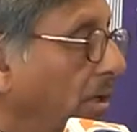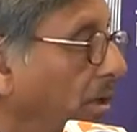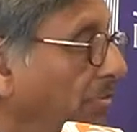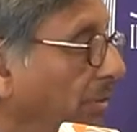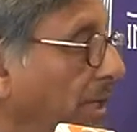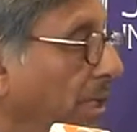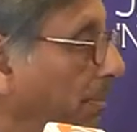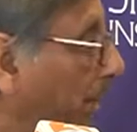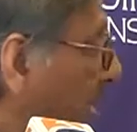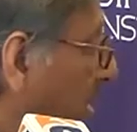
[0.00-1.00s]
of
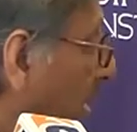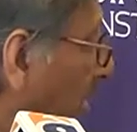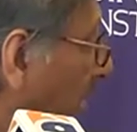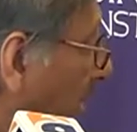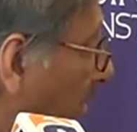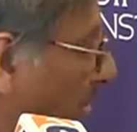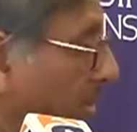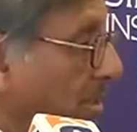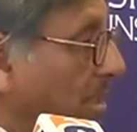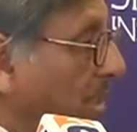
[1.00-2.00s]
India-Pakistan
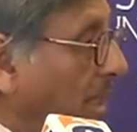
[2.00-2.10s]
relations.